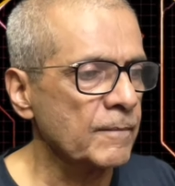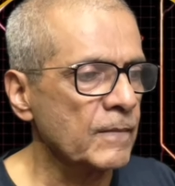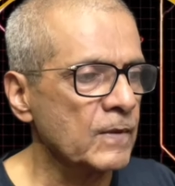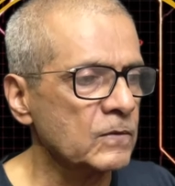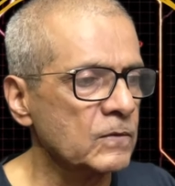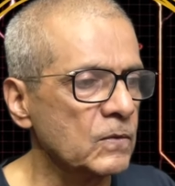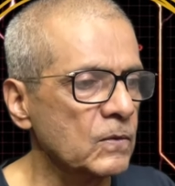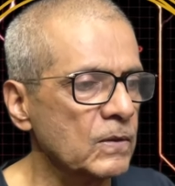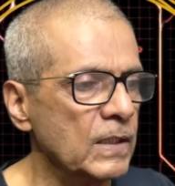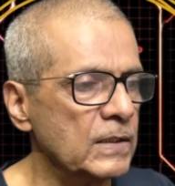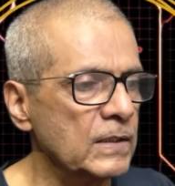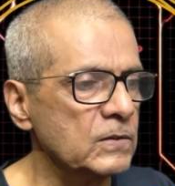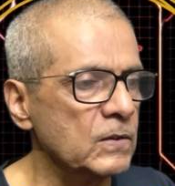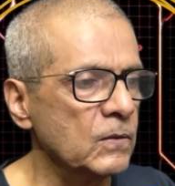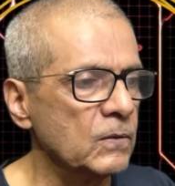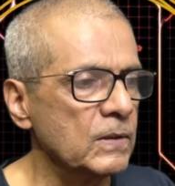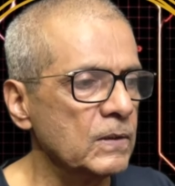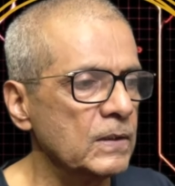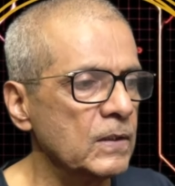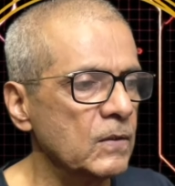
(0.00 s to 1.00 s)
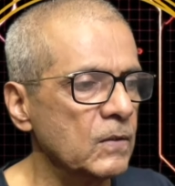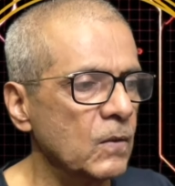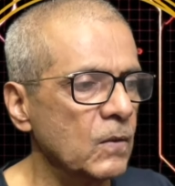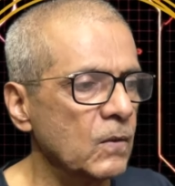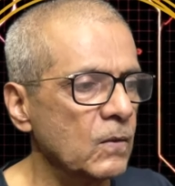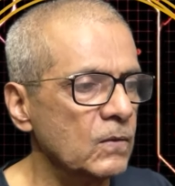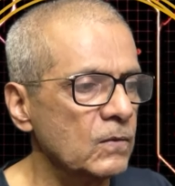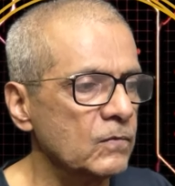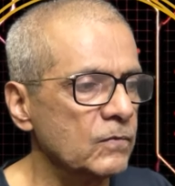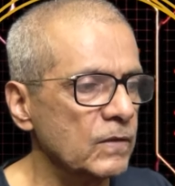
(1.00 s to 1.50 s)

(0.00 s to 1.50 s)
So let's look at the code